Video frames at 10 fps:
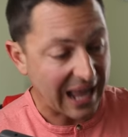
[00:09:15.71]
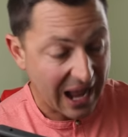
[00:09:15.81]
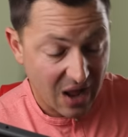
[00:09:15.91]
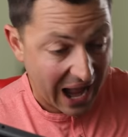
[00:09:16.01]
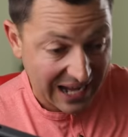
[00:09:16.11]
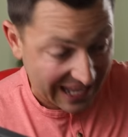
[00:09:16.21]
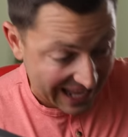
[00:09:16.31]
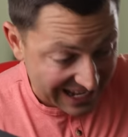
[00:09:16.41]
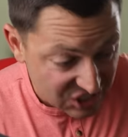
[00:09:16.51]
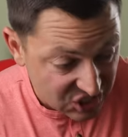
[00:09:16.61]
I, I
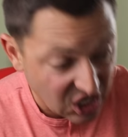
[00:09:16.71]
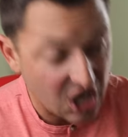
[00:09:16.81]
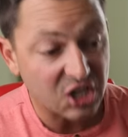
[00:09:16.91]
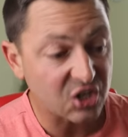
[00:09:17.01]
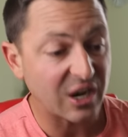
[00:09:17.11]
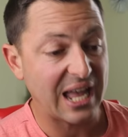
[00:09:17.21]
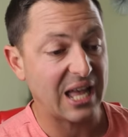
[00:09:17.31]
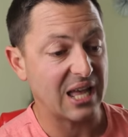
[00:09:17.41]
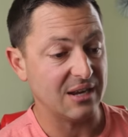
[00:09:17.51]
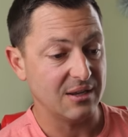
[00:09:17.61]
can't dunk your
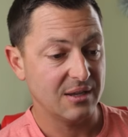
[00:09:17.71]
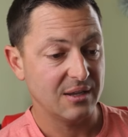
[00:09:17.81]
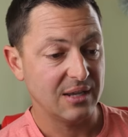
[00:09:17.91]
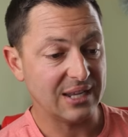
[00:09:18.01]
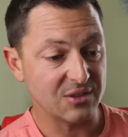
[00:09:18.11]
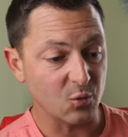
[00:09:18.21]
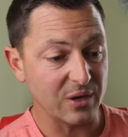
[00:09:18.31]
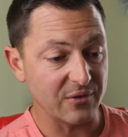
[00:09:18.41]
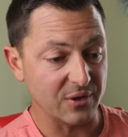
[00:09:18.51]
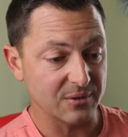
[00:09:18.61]
head in the
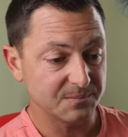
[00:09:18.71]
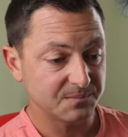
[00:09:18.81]
river.